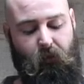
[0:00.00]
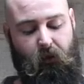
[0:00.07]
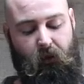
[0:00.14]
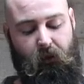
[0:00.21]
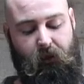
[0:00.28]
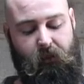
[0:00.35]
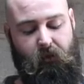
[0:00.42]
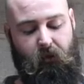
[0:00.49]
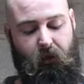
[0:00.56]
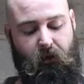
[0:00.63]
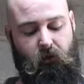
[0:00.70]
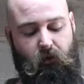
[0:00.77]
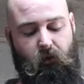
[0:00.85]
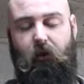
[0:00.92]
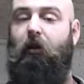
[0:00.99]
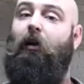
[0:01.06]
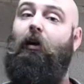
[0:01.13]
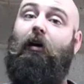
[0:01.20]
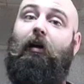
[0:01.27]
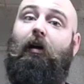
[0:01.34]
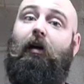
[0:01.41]
At least I do. And then
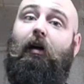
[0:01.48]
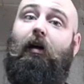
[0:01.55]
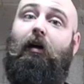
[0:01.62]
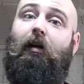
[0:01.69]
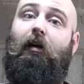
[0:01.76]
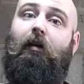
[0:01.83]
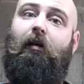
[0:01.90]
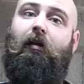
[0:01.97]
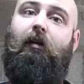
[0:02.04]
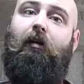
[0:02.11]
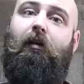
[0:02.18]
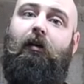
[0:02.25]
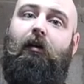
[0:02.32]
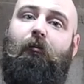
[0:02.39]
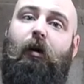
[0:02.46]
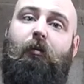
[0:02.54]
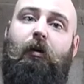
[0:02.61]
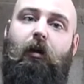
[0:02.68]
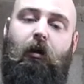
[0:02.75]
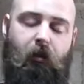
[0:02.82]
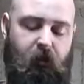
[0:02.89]
I maybe
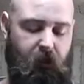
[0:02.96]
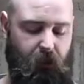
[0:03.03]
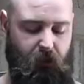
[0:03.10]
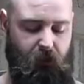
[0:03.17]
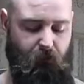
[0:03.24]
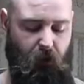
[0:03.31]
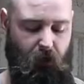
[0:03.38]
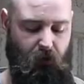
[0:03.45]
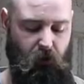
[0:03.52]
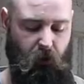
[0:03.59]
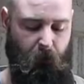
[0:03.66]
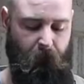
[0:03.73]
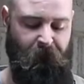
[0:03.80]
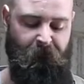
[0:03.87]
didn't think as much.